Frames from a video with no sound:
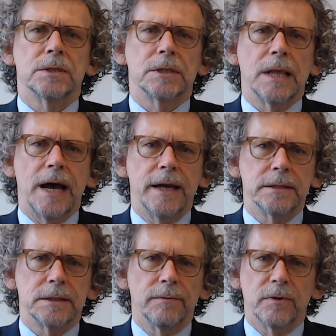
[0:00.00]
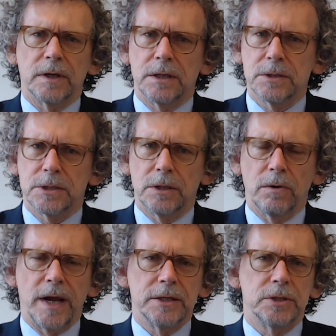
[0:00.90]
slide some of the
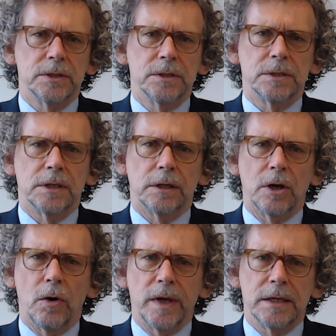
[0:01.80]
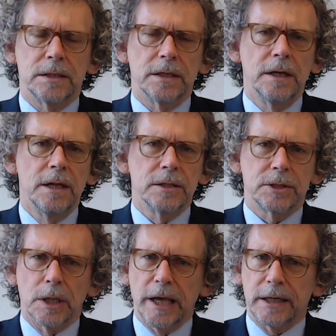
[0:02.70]
considerations that go into
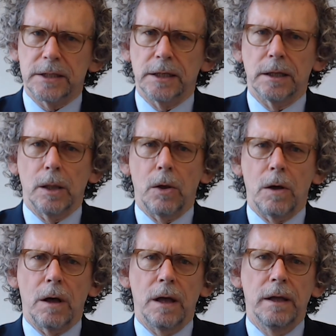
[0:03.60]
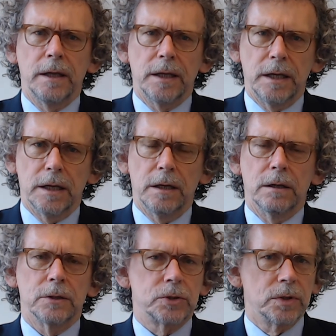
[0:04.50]
selecting a law in
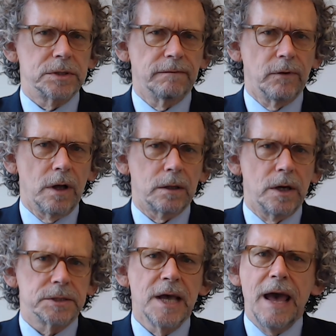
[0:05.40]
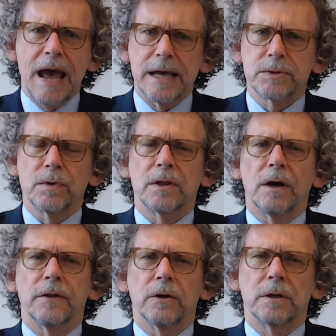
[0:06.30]
a choice of law clause. As with
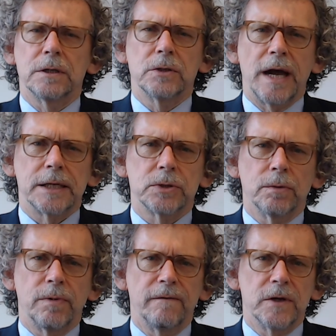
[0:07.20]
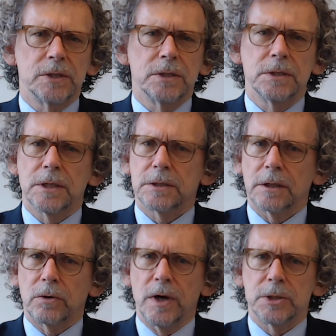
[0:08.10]
other contractual provisions, it's a
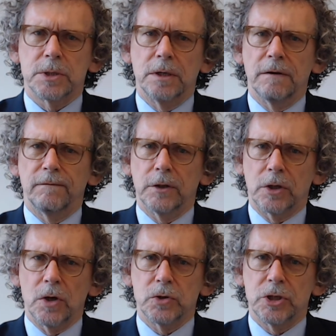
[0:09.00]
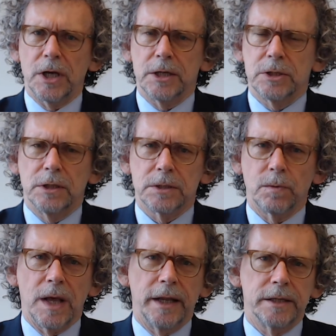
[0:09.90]
question of negotiation as
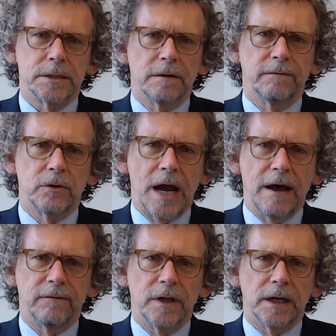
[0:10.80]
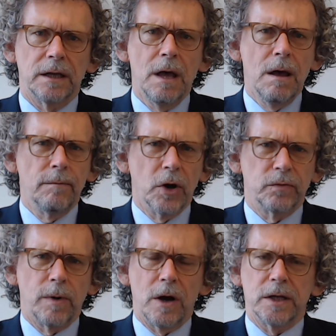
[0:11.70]
well as of drafting. Both
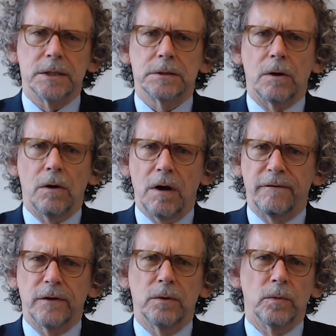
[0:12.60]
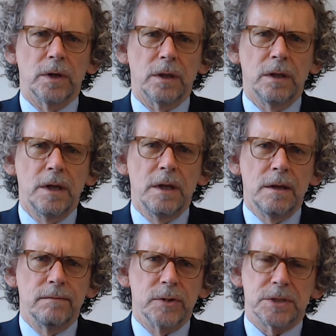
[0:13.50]
parties often will
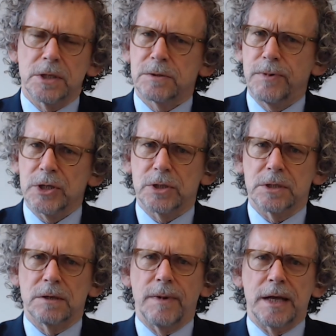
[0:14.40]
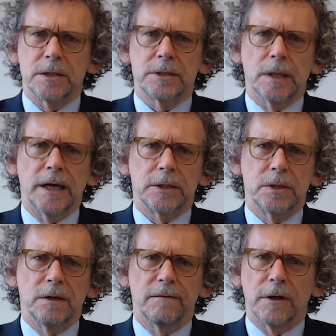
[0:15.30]
be suspicious about a
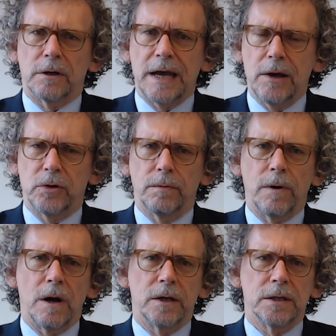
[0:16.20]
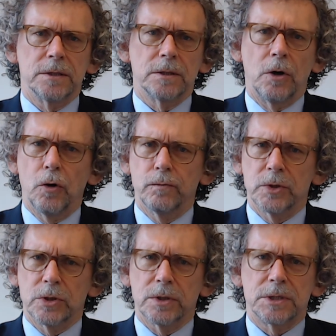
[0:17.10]
selection of their counterparty's home
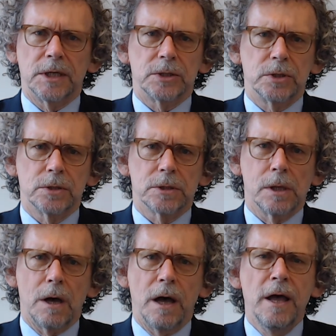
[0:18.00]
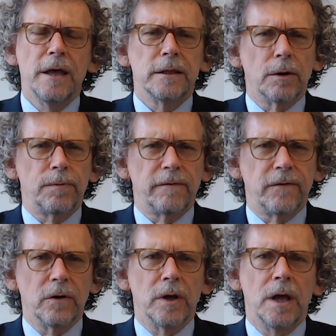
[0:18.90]
jurisdiction's law. They'll
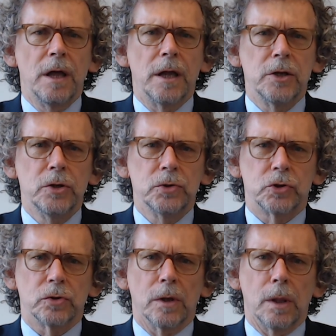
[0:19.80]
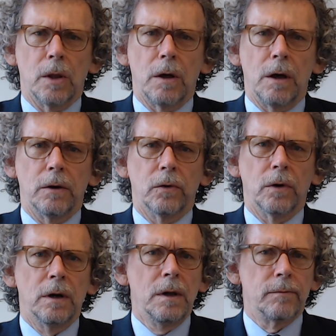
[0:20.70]
prefer a neutral law
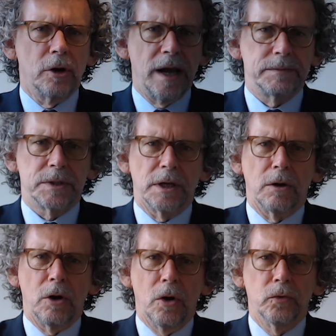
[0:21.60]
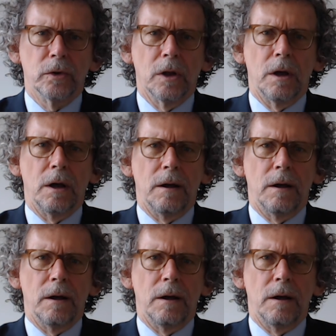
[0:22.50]
or perhaps their own law.